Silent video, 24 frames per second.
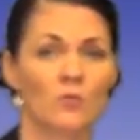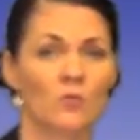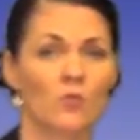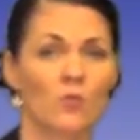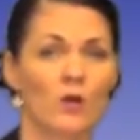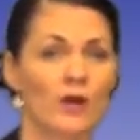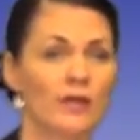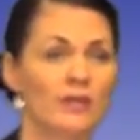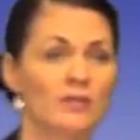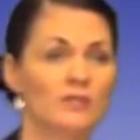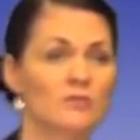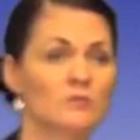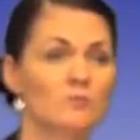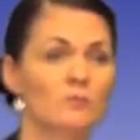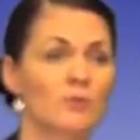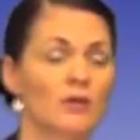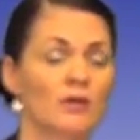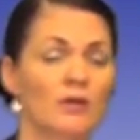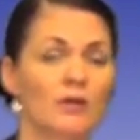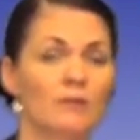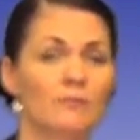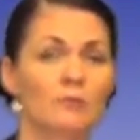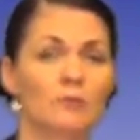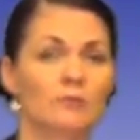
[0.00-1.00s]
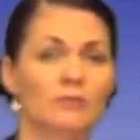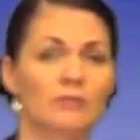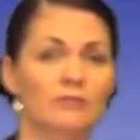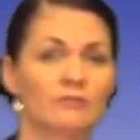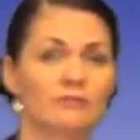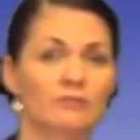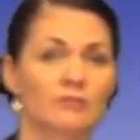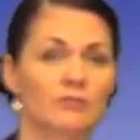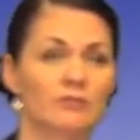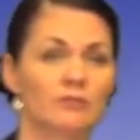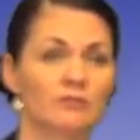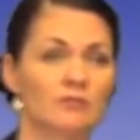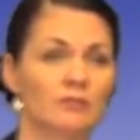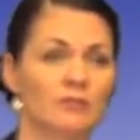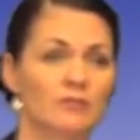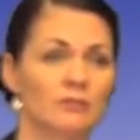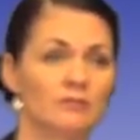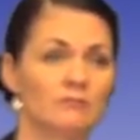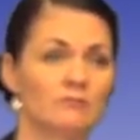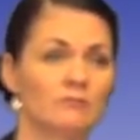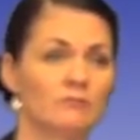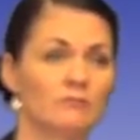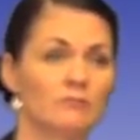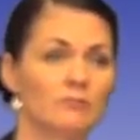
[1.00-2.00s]
why is purple different
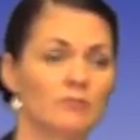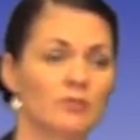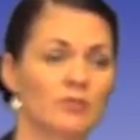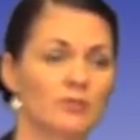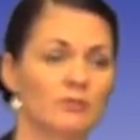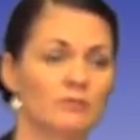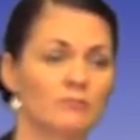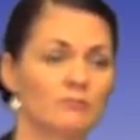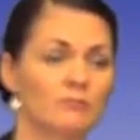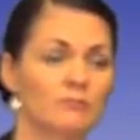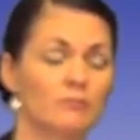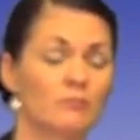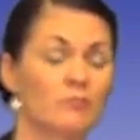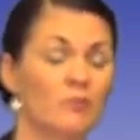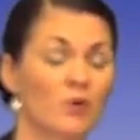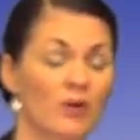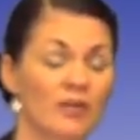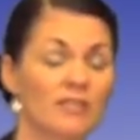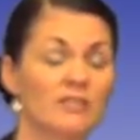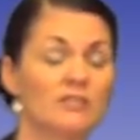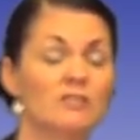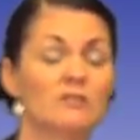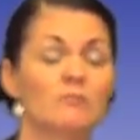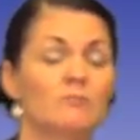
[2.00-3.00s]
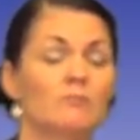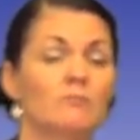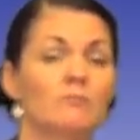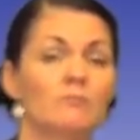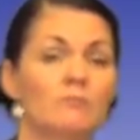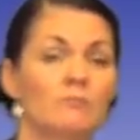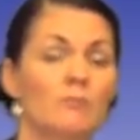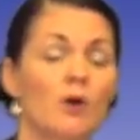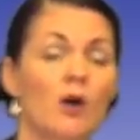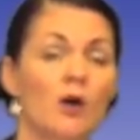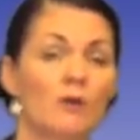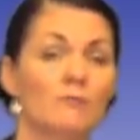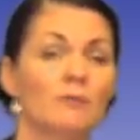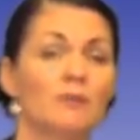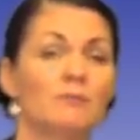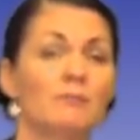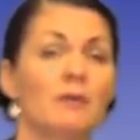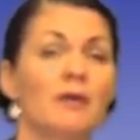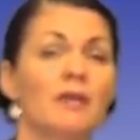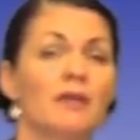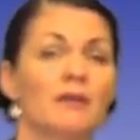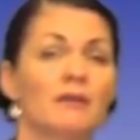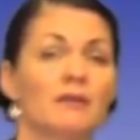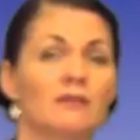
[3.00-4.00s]
than bright Barbie
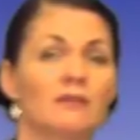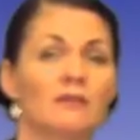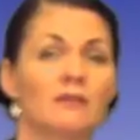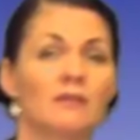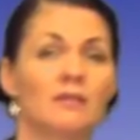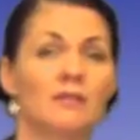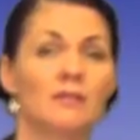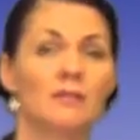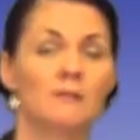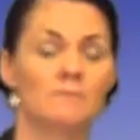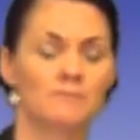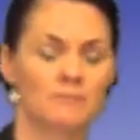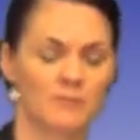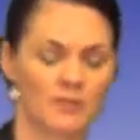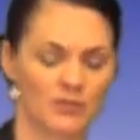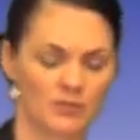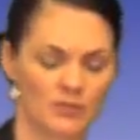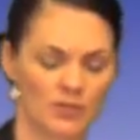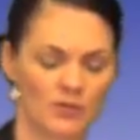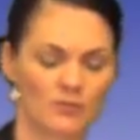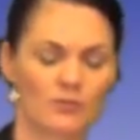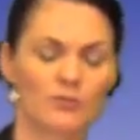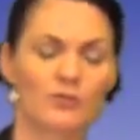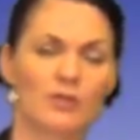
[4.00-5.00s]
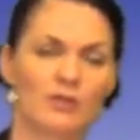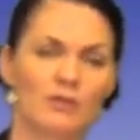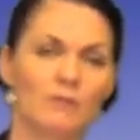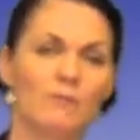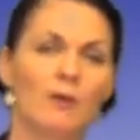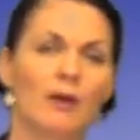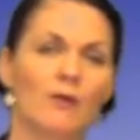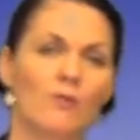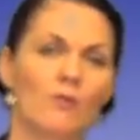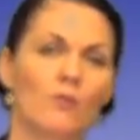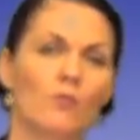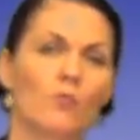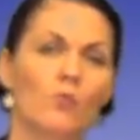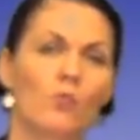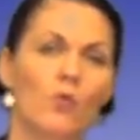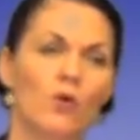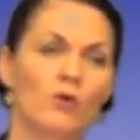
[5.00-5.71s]
pink. Think about